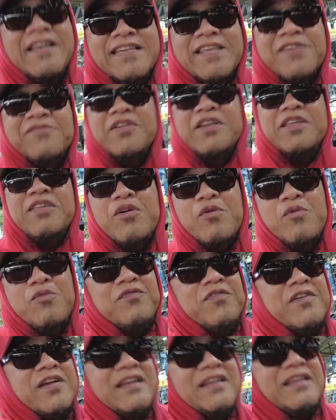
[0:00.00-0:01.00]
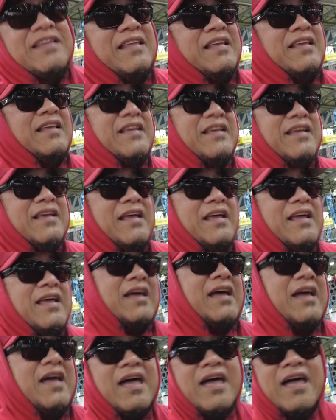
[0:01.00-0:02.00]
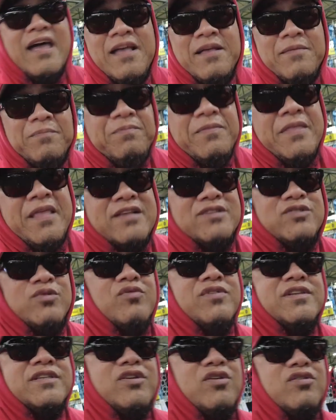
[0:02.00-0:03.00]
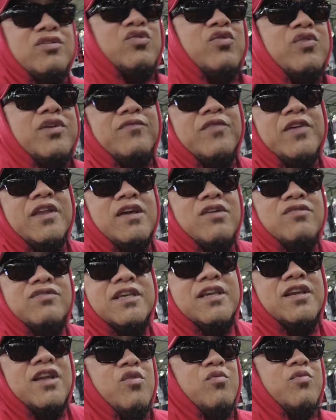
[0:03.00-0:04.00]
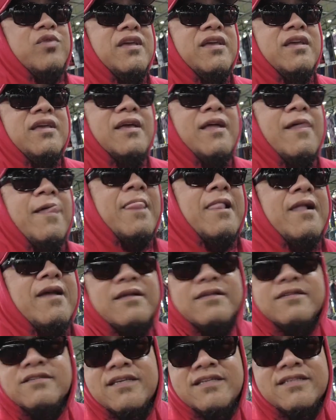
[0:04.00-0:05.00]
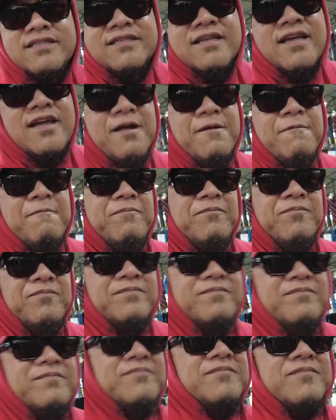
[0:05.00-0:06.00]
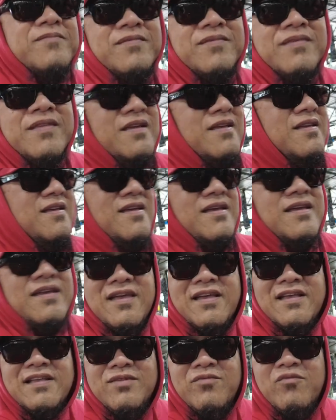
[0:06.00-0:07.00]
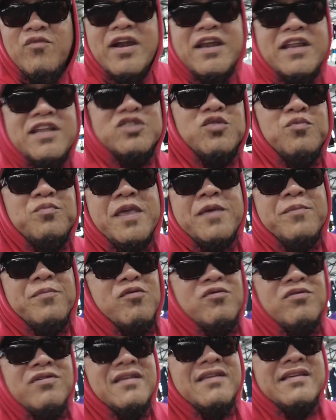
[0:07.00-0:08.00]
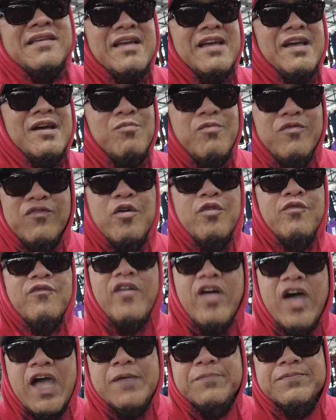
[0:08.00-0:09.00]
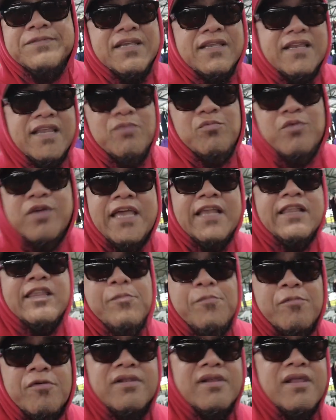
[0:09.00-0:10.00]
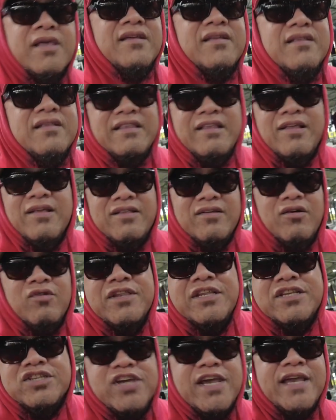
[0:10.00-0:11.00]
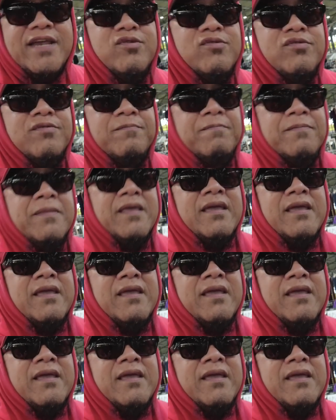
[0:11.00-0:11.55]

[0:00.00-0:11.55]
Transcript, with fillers: Definitely, they were funny. Uh, it's always good doing videos, you know, we just um, run into people with good vibes and then we get them on the, on the channel.